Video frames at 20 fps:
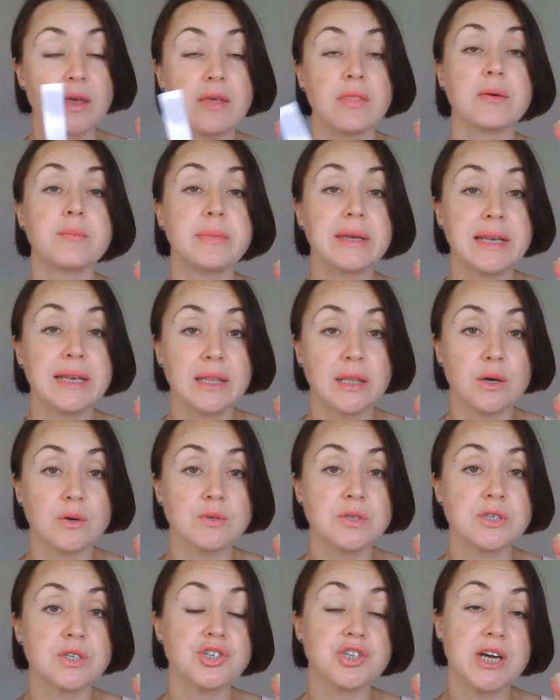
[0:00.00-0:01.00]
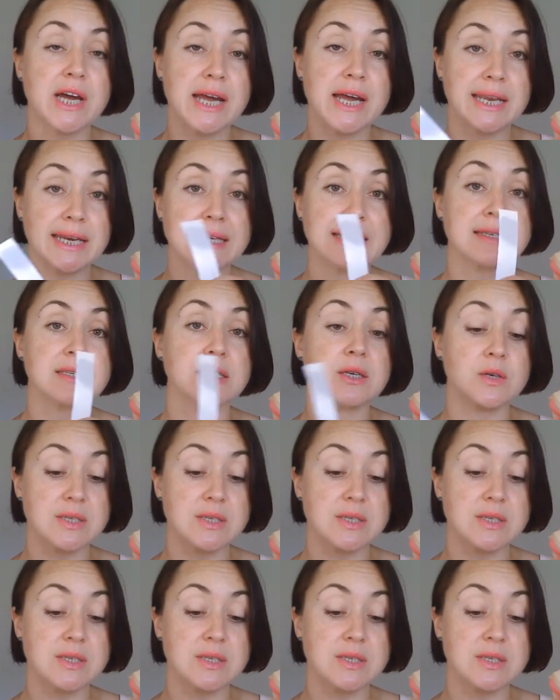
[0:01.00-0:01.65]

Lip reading: The middle notes Chinese